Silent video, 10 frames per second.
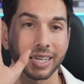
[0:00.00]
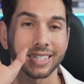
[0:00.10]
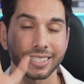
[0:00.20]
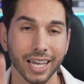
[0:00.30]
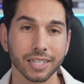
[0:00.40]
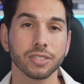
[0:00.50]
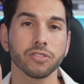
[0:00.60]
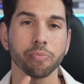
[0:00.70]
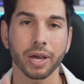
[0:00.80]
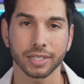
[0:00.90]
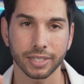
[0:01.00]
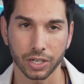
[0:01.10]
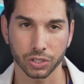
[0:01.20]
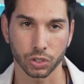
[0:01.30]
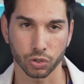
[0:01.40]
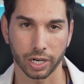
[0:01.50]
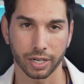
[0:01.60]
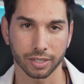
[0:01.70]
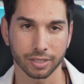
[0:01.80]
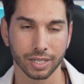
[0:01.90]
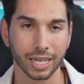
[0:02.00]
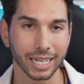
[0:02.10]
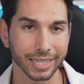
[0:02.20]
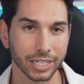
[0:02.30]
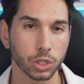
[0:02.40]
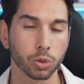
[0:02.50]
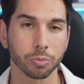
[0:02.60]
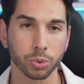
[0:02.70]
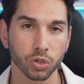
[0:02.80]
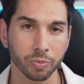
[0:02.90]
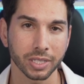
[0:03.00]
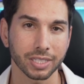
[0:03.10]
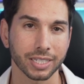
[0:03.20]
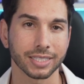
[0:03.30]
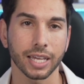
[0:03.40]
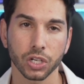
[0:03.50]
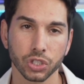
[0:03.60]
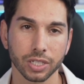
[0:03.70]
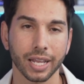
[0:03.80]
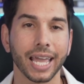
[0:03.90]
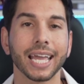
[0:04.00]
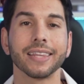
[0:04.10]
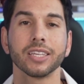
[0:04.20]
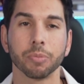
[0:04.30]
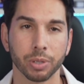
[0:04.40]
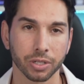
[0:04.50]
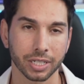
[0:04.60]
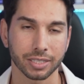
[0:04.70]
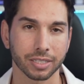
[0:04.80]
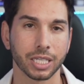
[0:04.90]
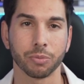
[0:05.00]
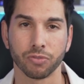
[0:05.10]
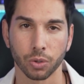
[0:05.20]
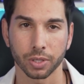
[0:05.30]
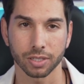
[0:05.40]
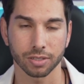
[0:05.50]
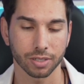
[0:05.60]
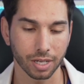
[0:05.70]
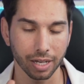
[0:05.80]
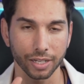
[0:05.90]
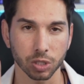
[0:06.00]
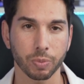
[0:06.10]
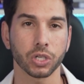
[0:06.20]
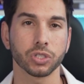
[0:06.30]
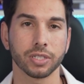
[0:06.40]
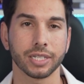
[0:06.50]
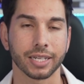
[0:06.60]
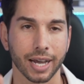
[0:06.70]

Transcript: that intensive meditation training led to improvements in attention and the ability to keep focus, especially in